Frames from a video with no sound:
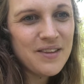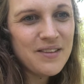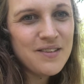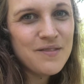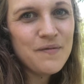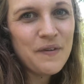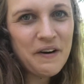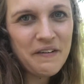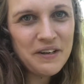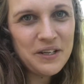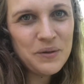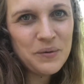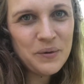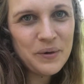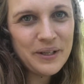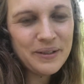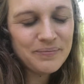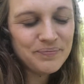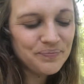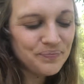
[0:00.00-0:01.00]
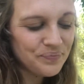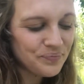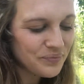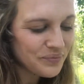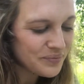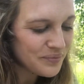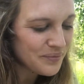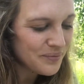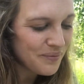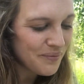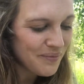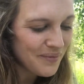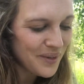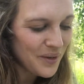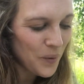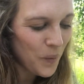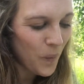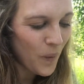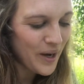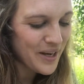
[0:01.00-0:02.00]
Very annoying.
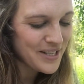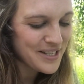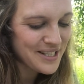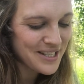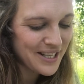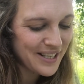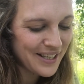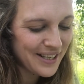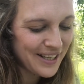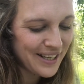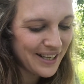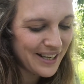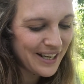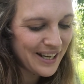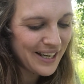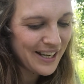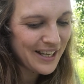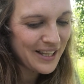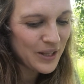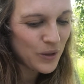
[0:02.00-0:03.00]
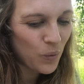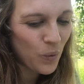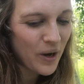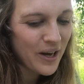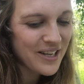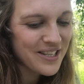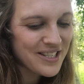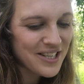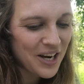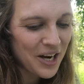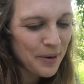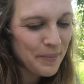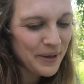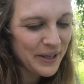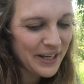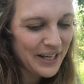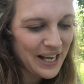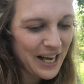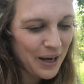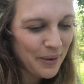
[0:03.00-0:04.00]
The worst time it
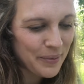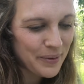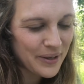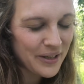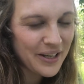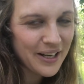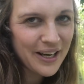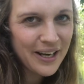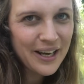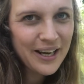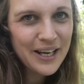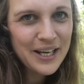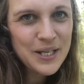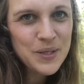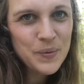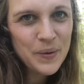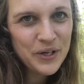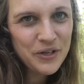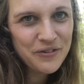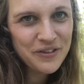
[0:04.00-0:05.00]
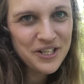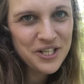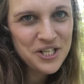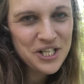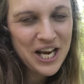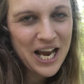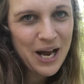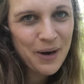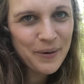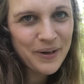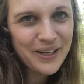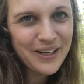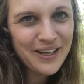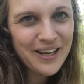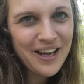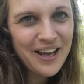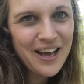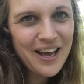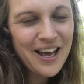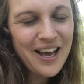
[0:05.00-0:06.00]
can happen is when you're in the shower,
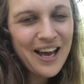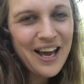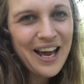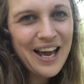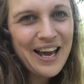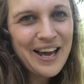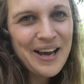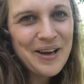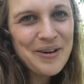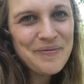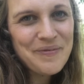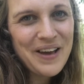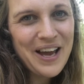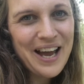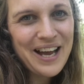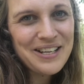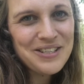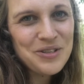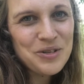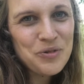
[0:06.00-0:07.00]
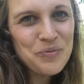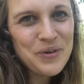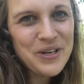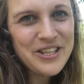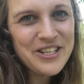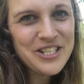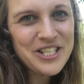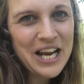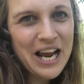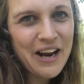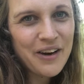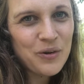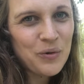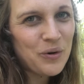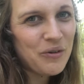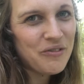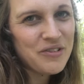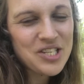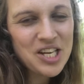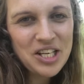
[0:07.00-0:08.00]
and you can be in the shower and all
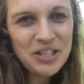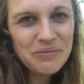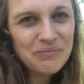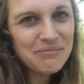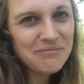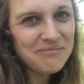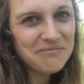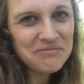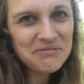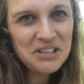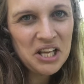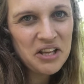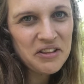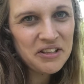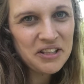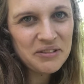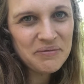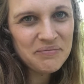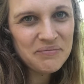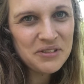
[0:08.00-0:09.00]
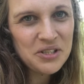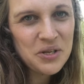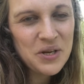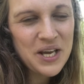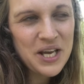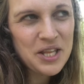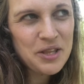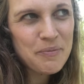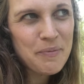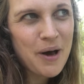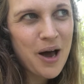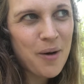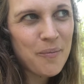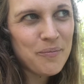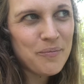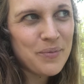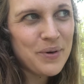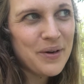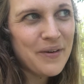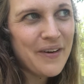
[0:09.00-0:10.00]
of a sudden nothing. You hear the
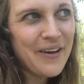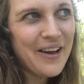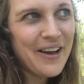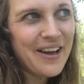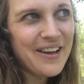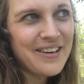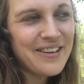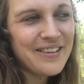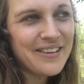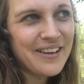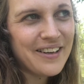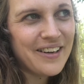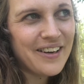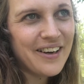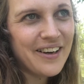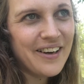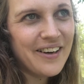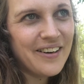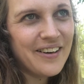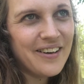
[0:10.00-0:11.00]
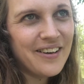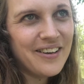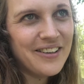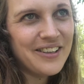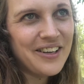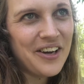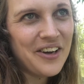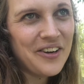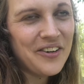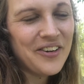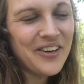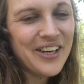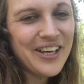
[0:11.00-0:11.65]
pump and you think, oh no,